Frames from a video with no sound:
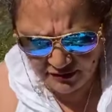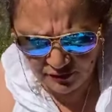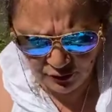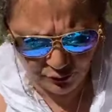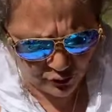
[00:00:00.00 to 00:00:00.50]

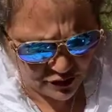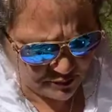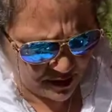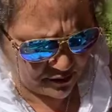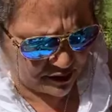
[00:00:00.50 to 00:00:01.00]
the
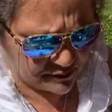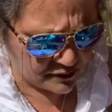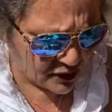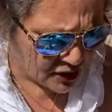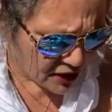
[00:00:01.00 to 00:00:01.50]
rosemary.
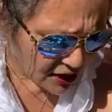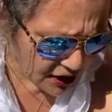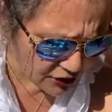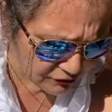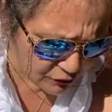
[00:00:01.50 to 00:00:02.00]

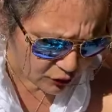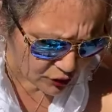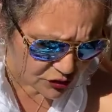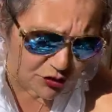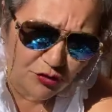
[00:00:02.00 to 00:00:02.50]
And of
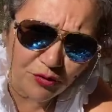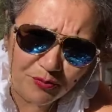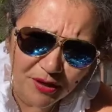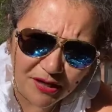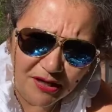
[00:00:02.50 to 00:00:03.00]
course, you know
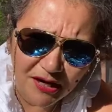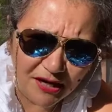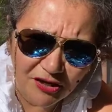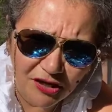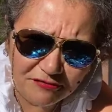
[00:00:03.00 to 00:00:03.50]
me, I
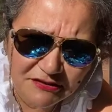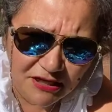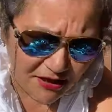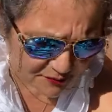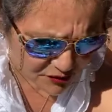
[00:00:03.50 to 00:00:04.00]
love
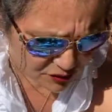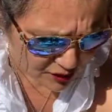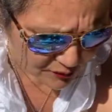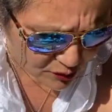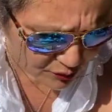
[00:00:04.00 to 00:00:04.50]
thyme, so
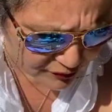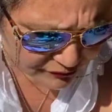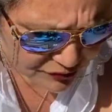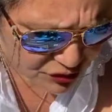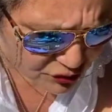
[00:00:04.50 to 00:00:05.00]
I'm going
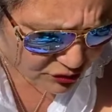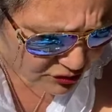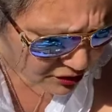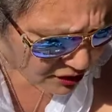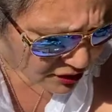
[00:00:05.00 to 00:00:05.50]
for sure.
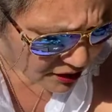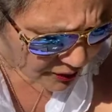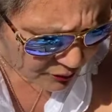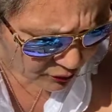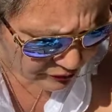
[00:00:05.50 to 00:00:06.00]

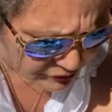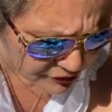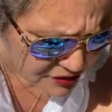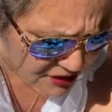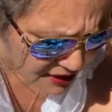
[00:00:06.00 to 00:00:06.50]
I'm going for the
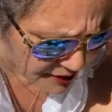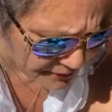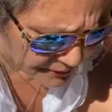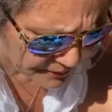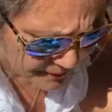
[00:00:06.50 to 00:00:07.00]
thyme.
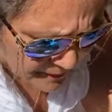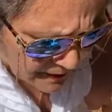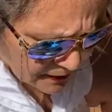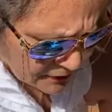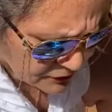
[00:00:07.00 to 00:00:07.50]

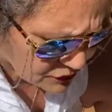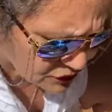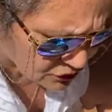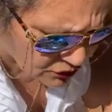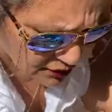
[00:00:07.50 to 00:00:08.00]

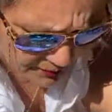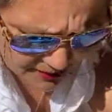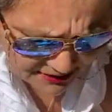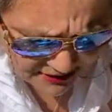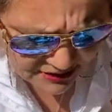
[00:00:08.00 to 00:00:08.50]
So I'm gonna
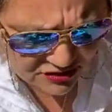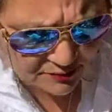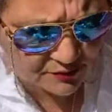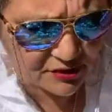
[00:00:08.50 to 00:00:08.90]
take some of the